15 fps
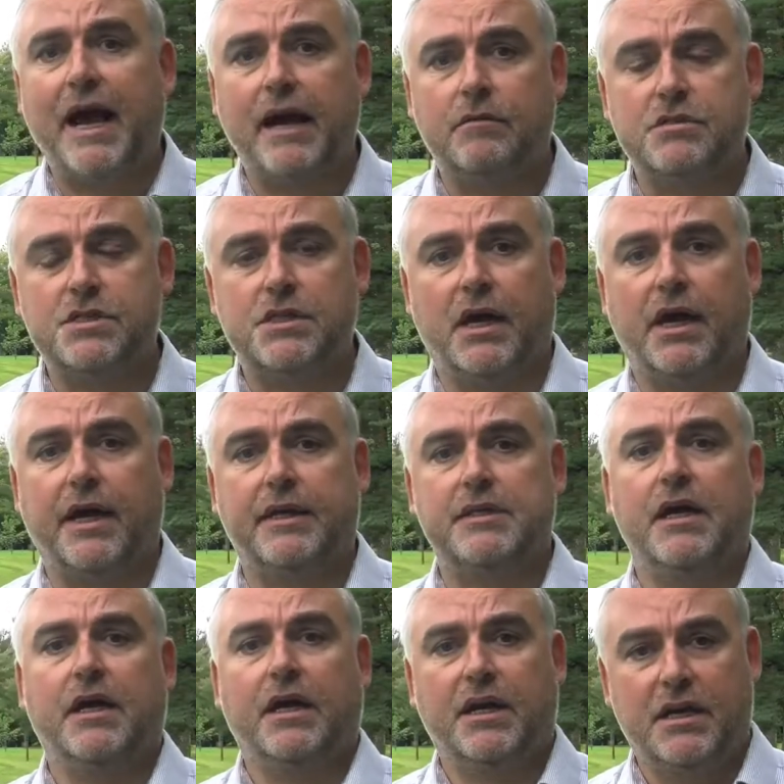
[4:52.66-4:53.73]
outside
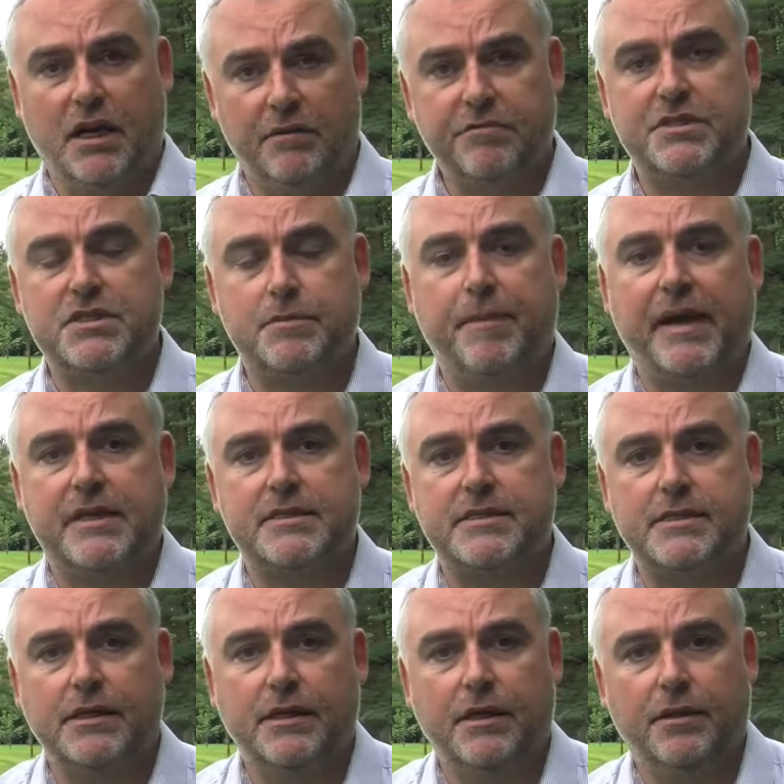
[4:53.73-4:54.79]
covered
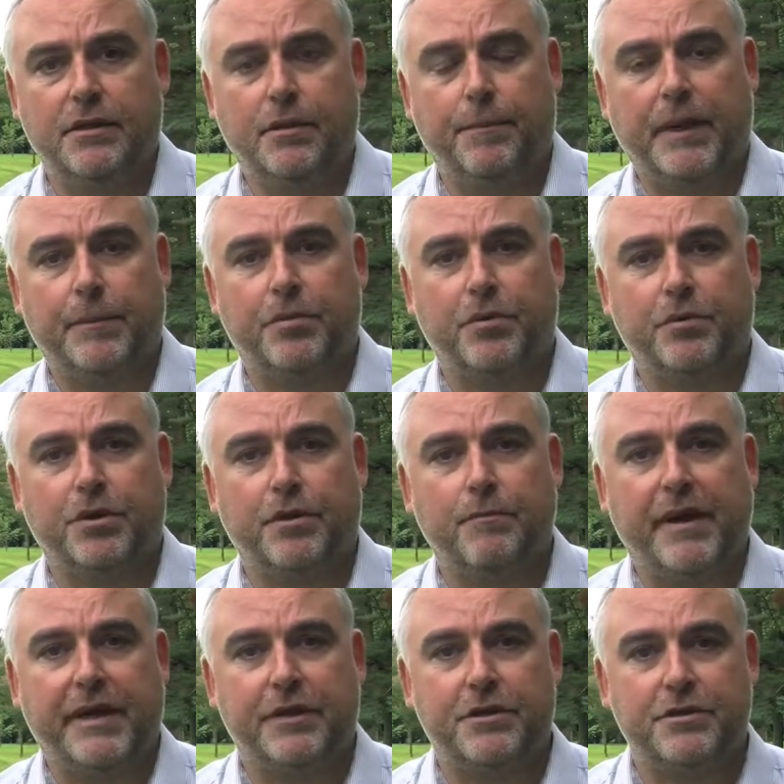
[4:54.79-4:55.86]
space that people can
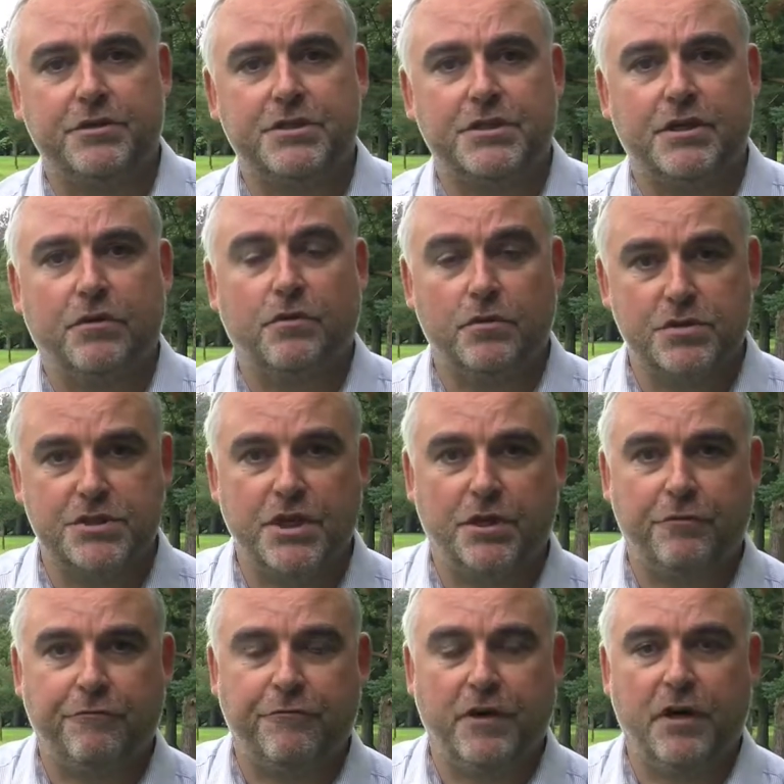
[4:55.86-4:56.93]
make use
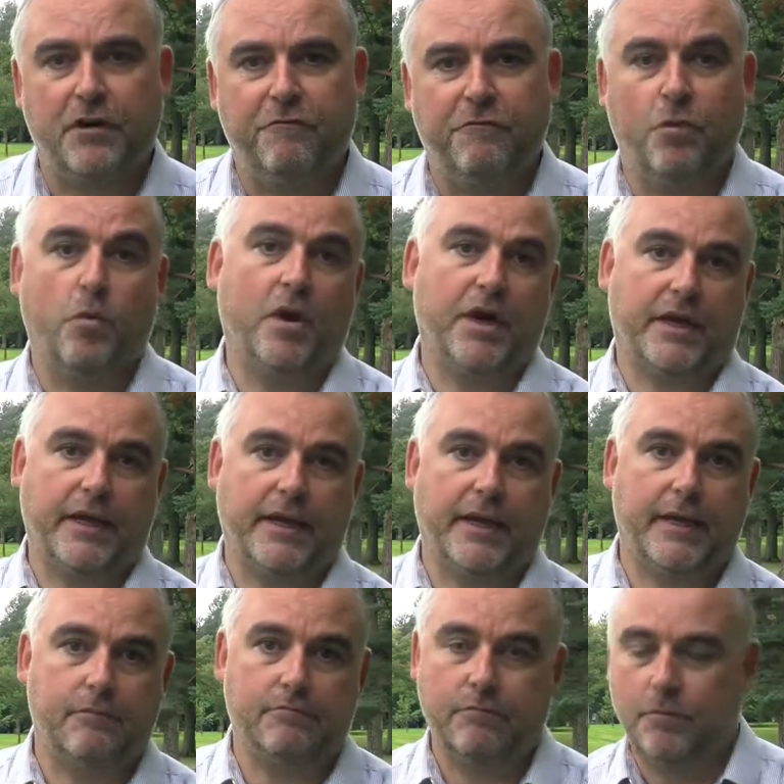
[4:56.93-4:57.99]
also for, for working
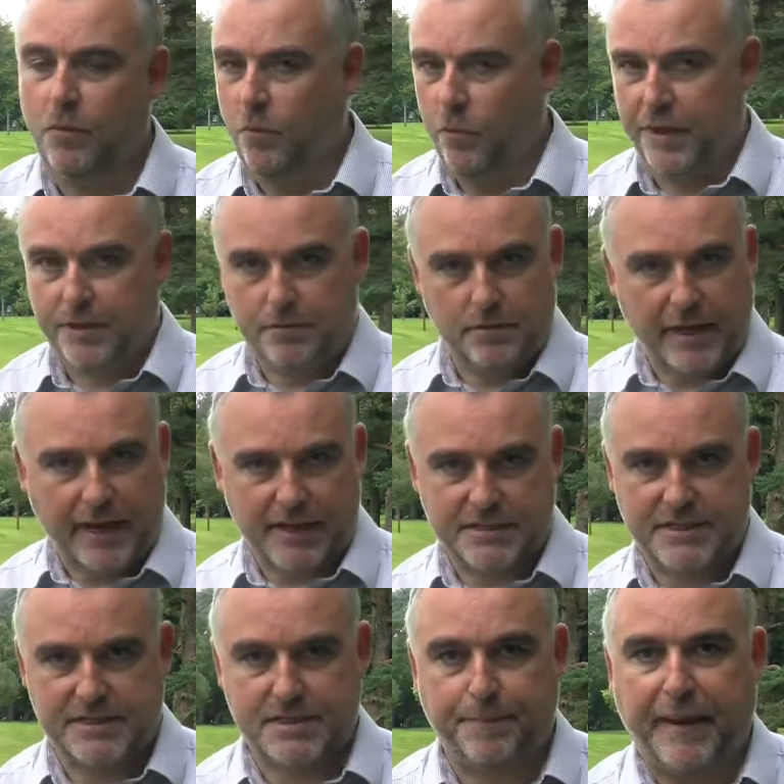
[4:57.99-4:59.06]
in with
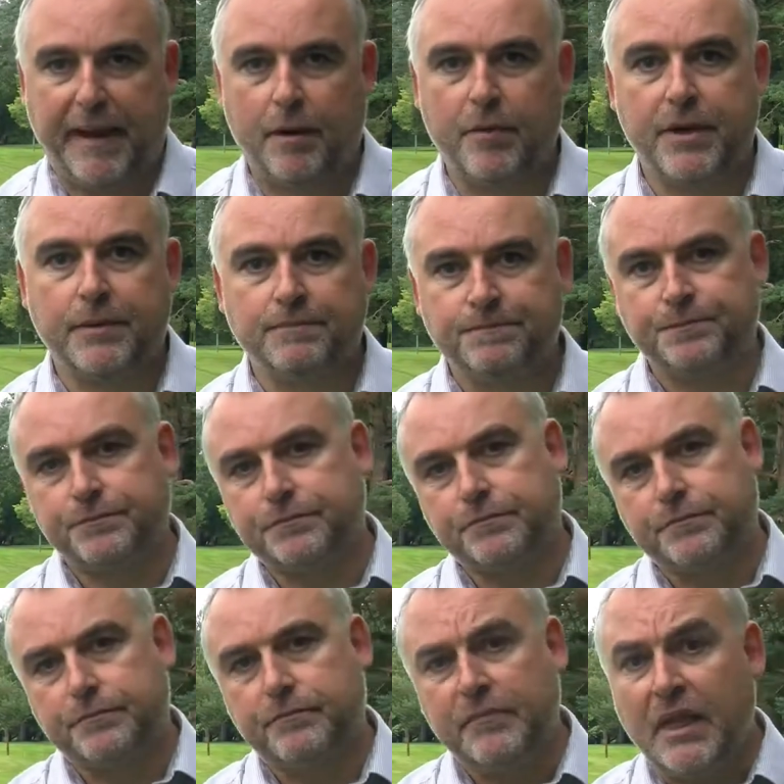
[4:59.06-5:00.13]
access to power
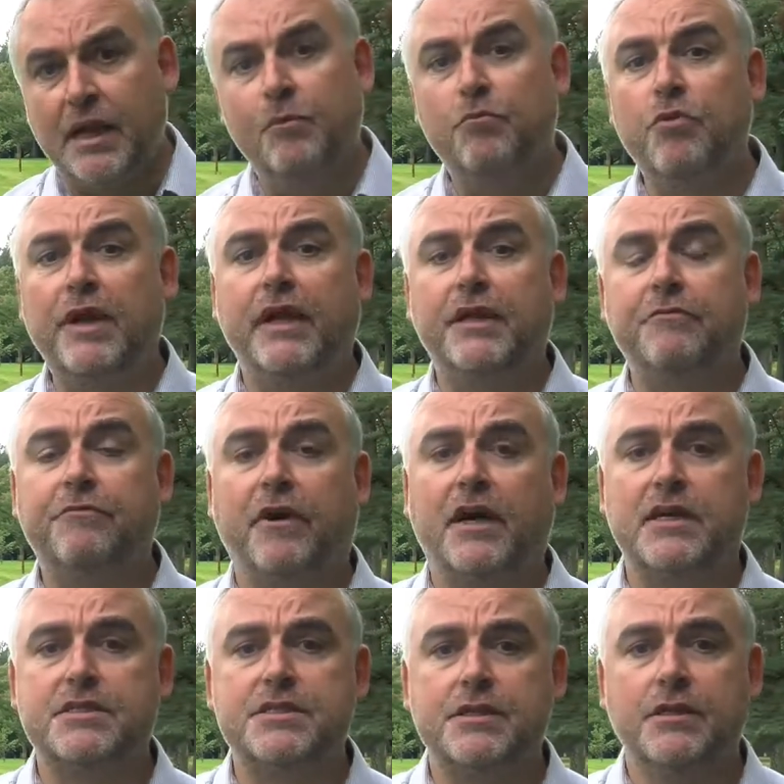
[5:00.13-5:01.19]
and really
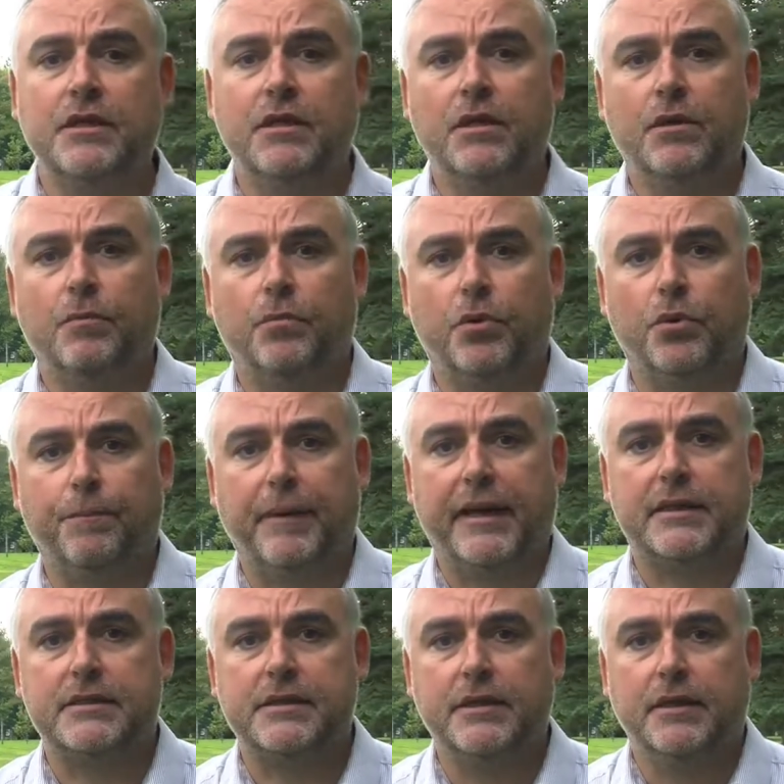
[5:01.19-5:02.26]
fast
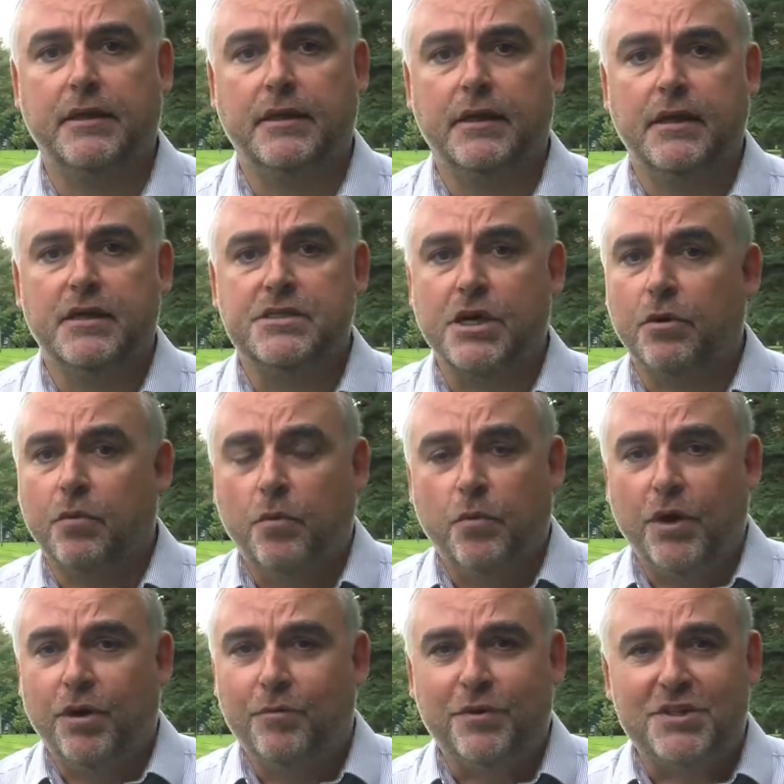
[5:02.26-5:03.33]
broadband. So
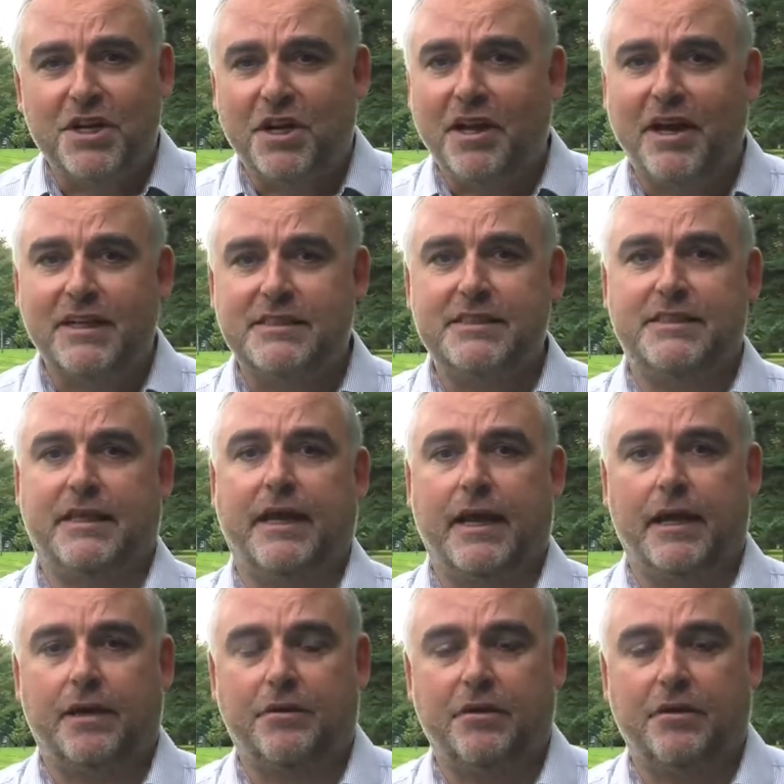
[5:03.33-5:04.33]
we're, we're delighted to get